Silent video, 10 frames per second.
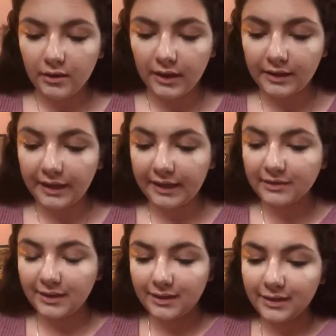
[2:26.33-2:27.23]
And like I
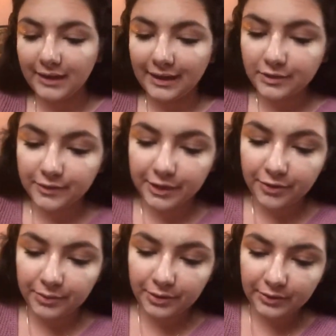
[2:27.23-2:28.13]
said in the last
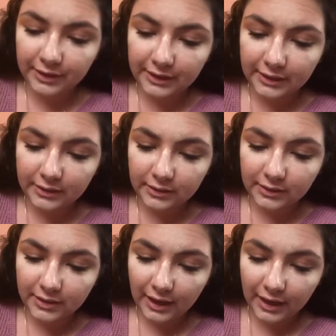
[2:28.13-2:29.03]
video, we only need the
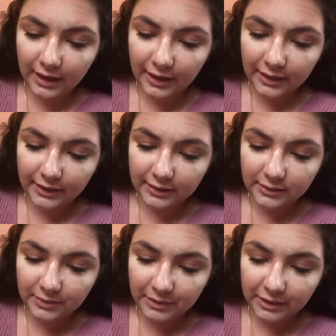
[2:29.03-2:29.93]

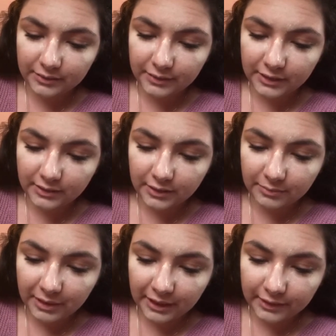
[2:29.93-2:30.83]
tiniest amount of this on the
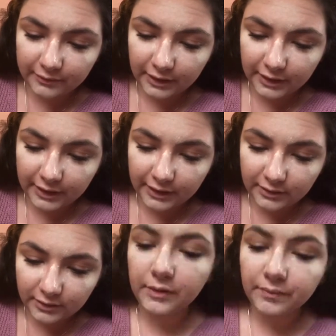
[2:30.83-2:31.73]
back of our
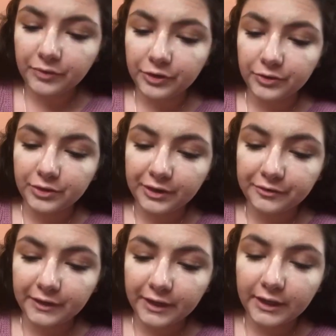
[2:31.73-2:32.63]
hand, and use our
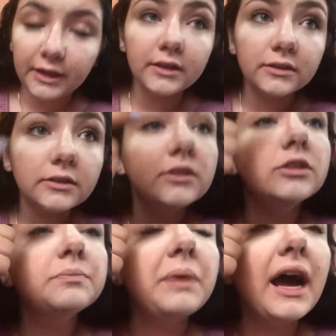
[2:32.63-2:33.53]
finger to
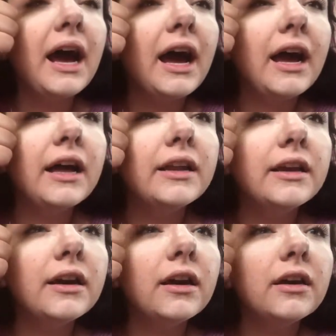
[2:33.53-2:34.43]
just pat
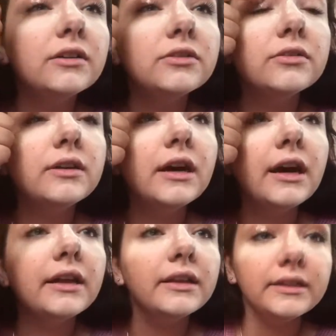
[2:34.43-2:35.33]
it onto our
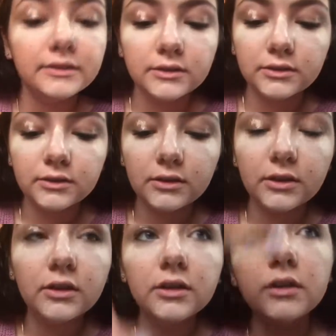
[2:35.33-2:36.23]
eyelids.
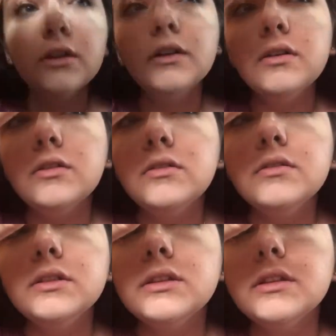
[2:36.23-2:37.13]

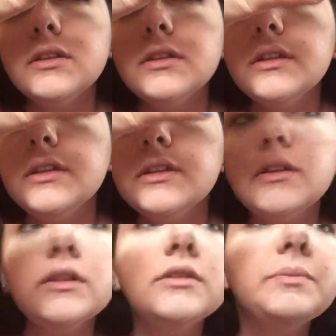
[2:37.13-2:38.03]
Only the
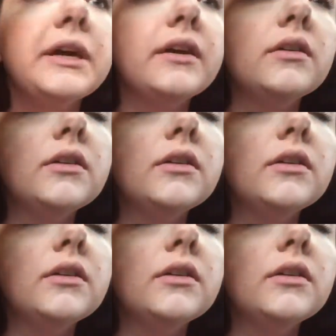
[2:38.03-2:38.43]
littlest bit.